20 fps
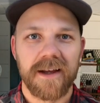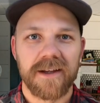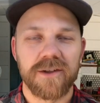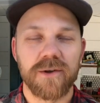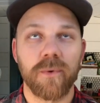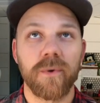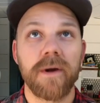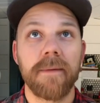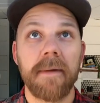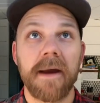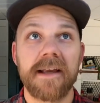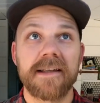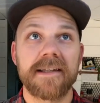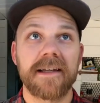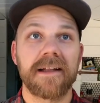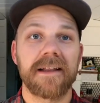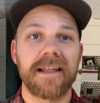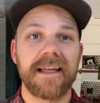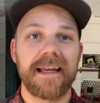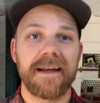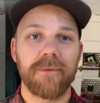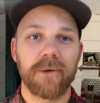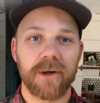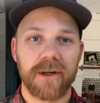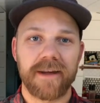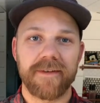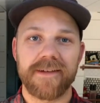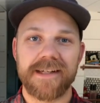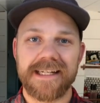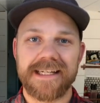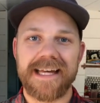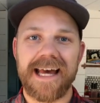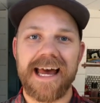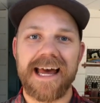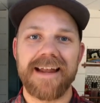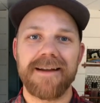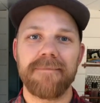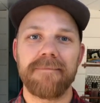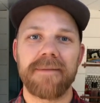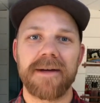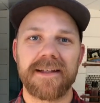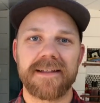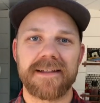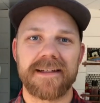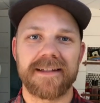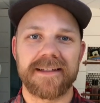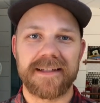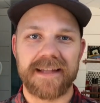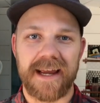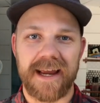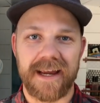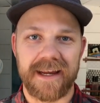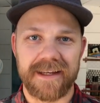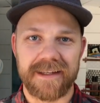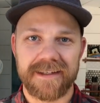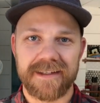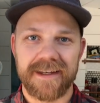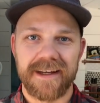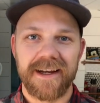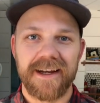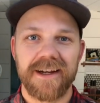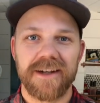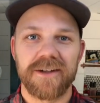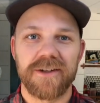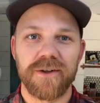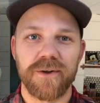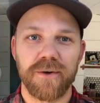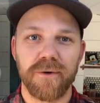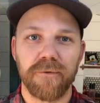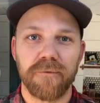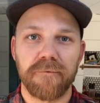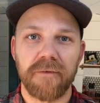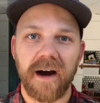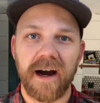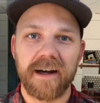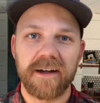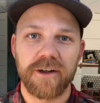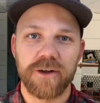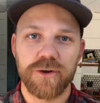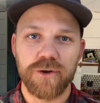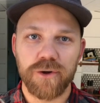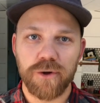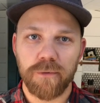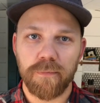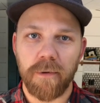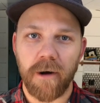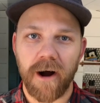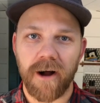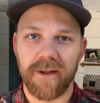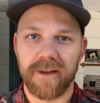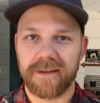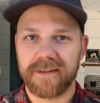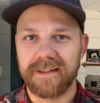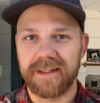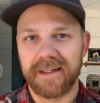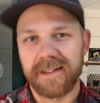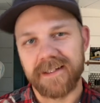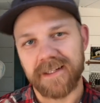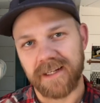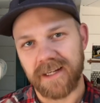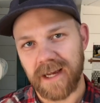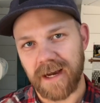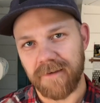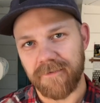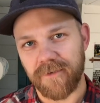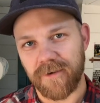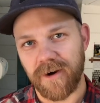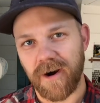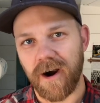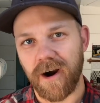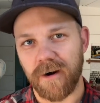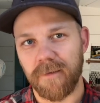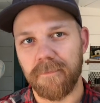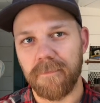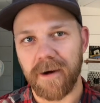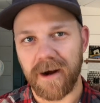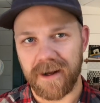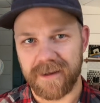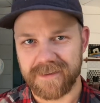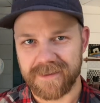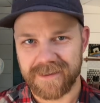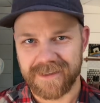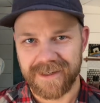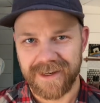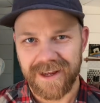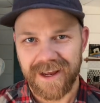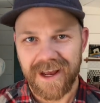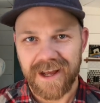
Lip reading: So we basically were given 10 business days to find a new policy to cover our bus.